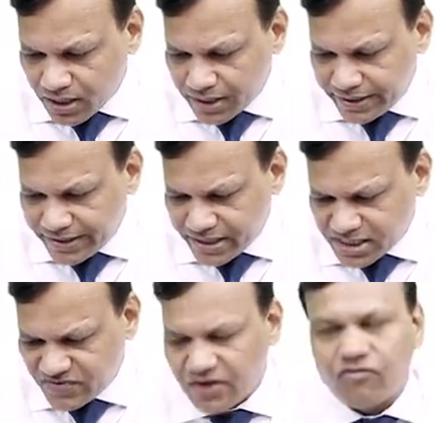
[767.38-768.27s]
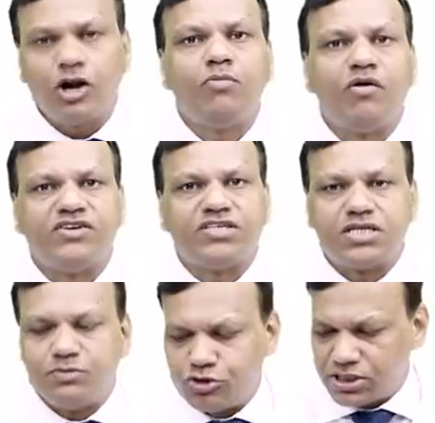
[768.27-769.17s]
clearance by volume of
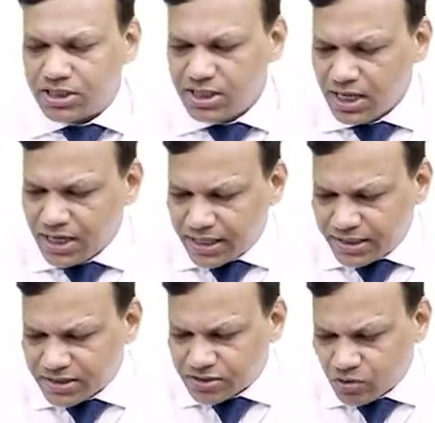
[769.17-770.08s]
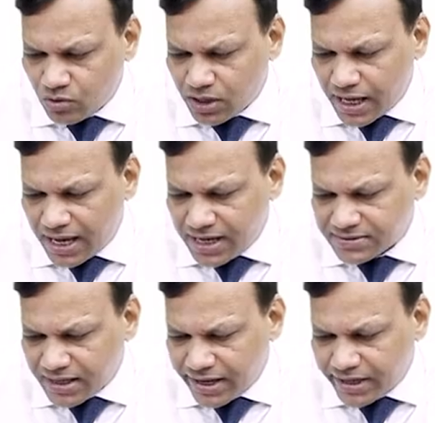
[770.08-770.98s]
distribution, it is known
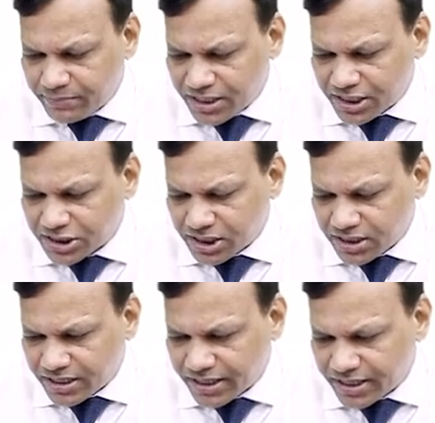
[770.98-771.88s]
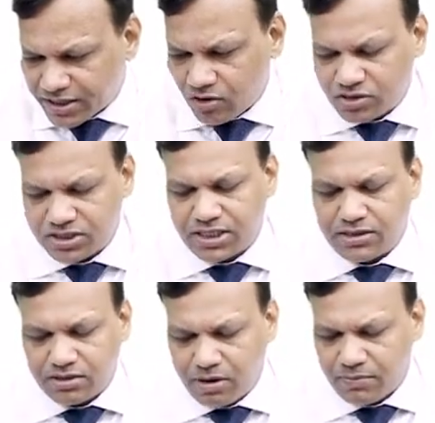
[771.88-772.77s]
as elimination rate constant.
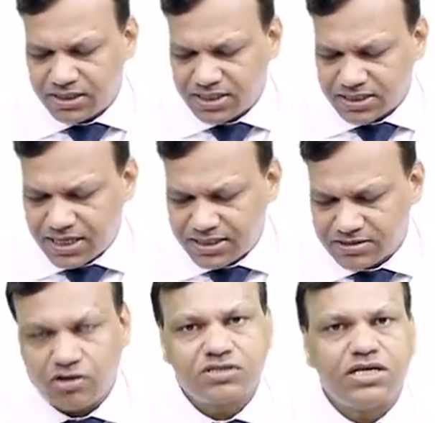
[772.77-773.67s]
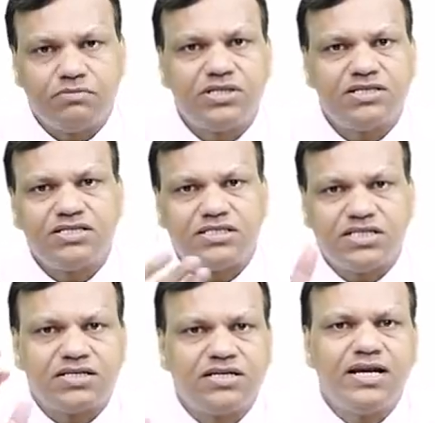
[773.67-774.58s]
Remember, this k is not same, this is
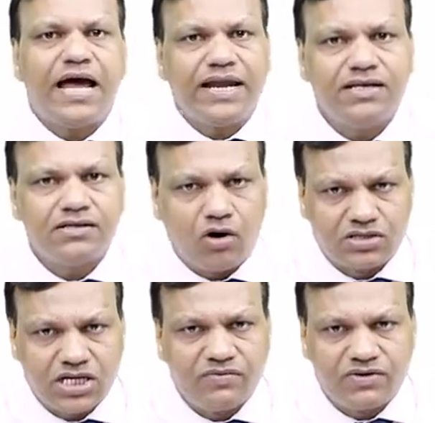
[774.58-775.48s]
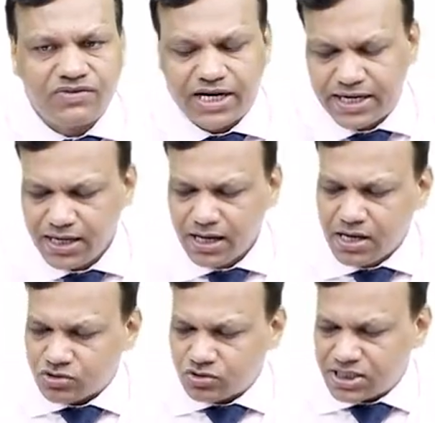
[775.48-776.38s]
general, any constant what we write.
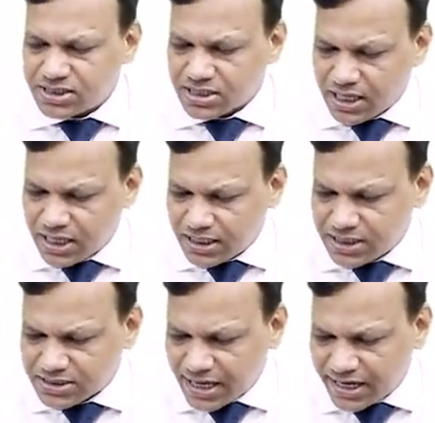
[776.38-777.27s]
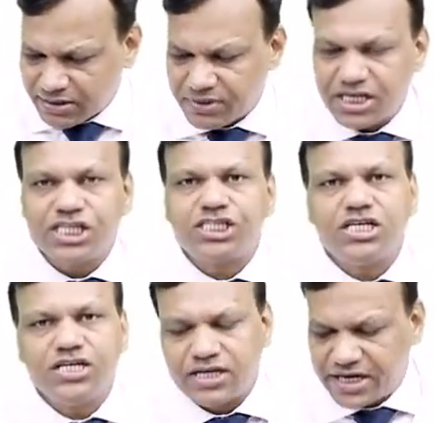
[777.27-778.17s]
So this k is
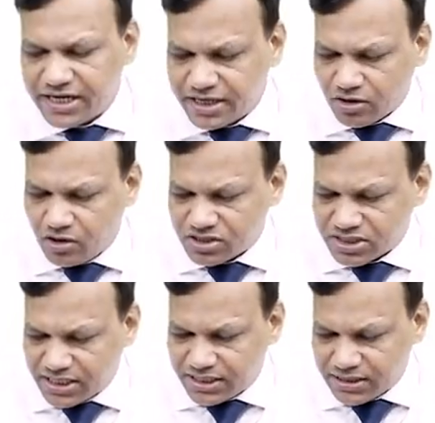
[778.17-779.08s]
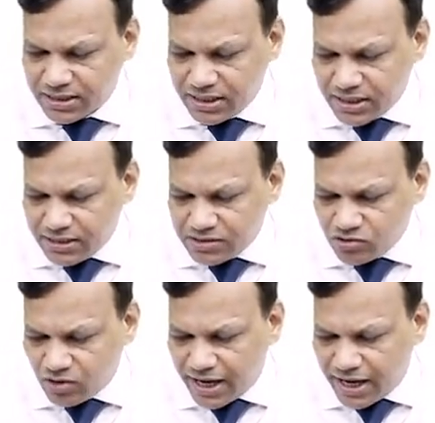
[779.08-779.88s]
elimination rate constant. So